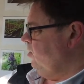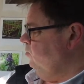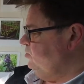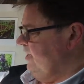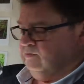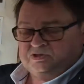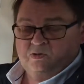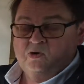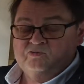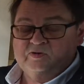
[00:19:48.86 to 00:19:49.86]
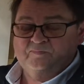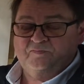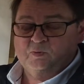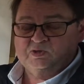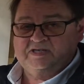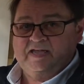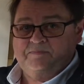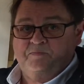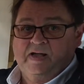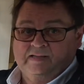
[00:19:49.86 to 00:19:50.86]
comes out to
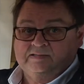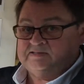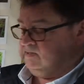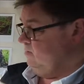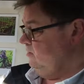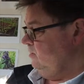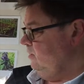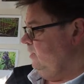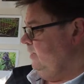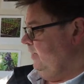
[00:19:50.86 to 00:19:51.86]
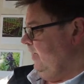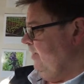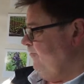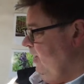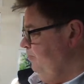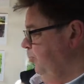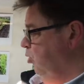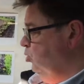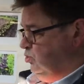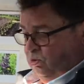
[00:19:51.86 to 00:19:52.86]
148 bags. If I
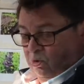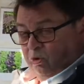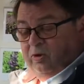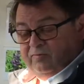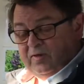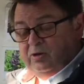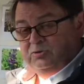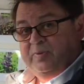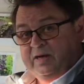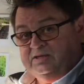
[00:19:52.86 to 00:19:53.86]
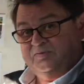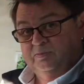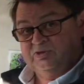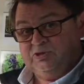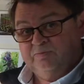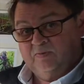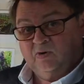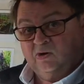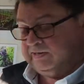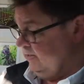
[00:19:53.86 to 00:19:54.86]
bought all of those bags from the
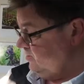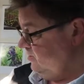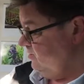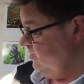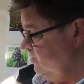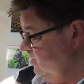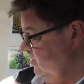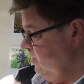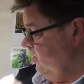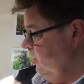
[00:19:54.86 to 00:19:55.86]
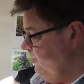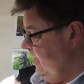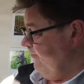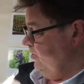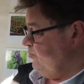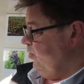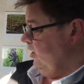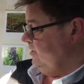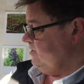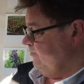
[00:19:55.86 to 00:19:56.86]
supermarket, the average
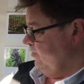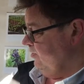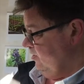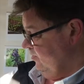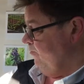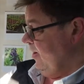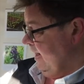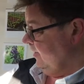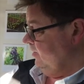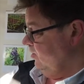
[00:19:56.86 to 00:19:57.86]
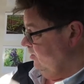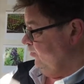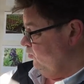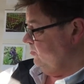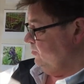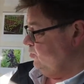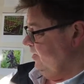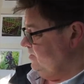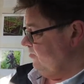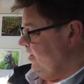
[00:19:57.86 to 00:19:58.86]
price of a bag of
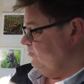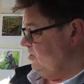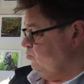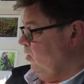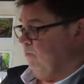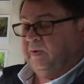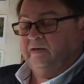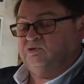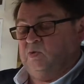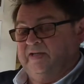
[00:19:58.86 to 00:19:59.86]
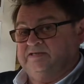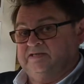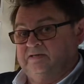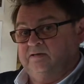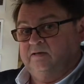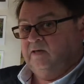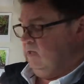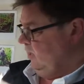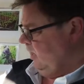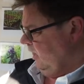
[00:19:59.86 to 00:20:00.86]
120 grams is £1.20.
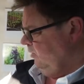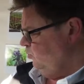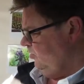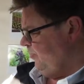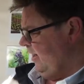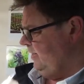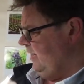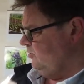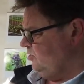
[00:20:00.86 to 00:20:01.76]
I would have paid out